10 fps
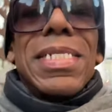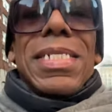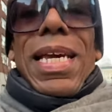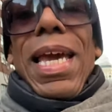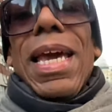
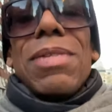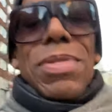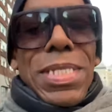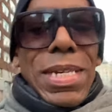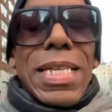And we
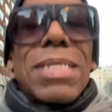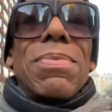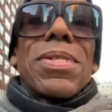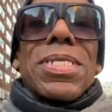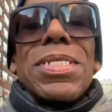still got some
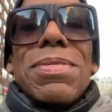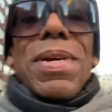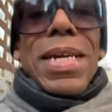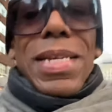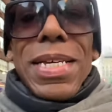work to do,
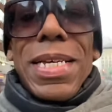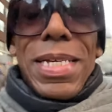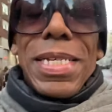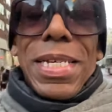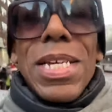
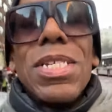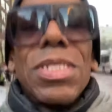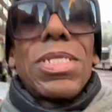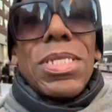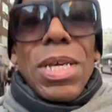right?
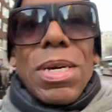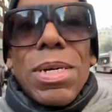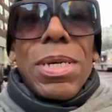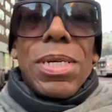So,